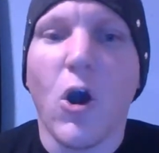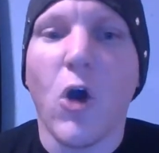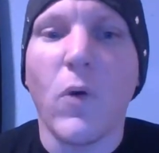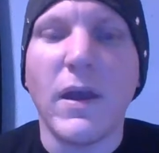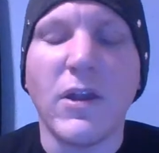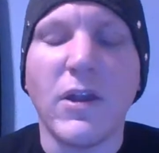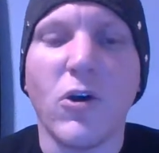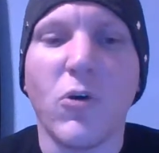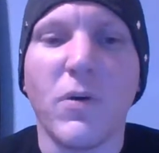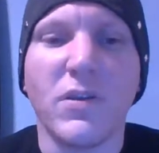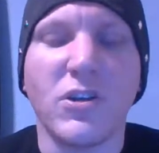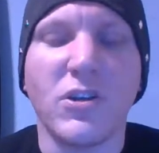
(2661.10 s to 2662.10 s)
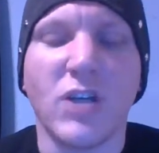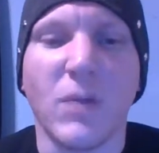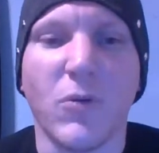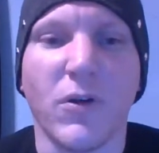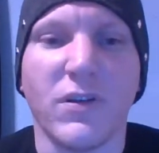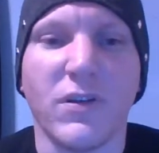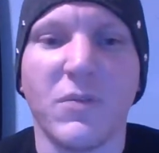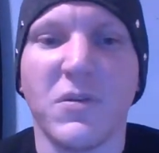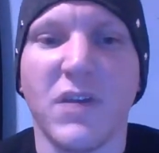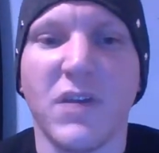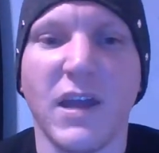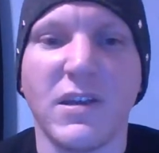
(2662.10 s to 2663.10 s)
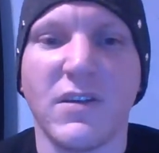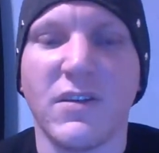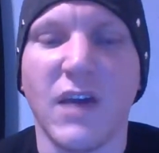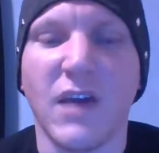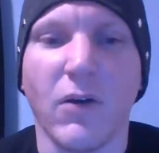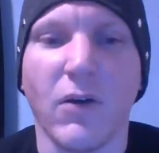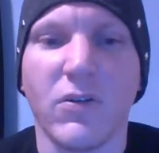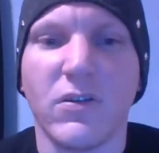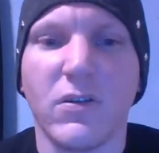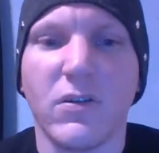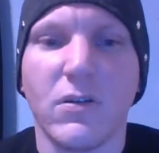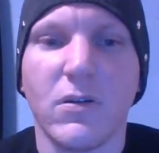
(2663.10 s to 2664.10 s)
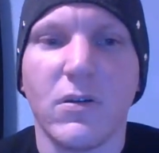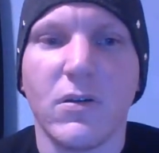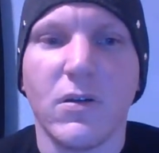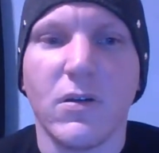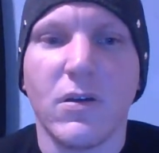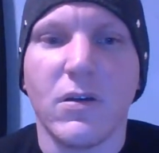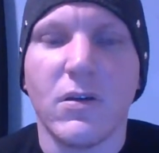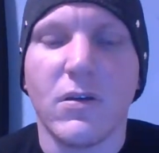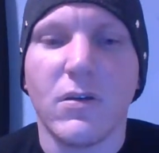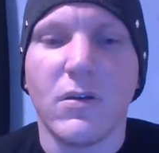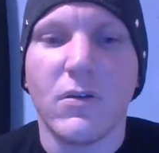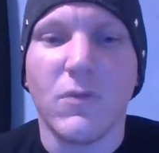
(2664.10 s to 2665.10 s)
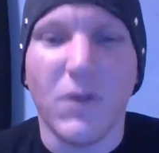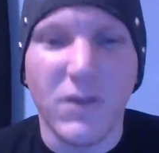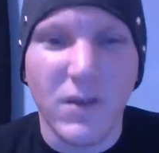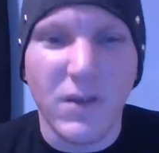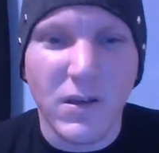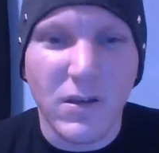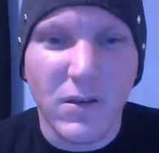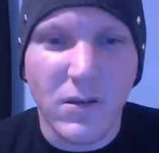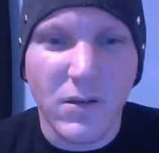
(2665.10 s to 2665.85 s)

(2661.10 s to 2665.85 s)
Oh, wait, no, it wasn't John Morrison, it was AJ Styles. Was it?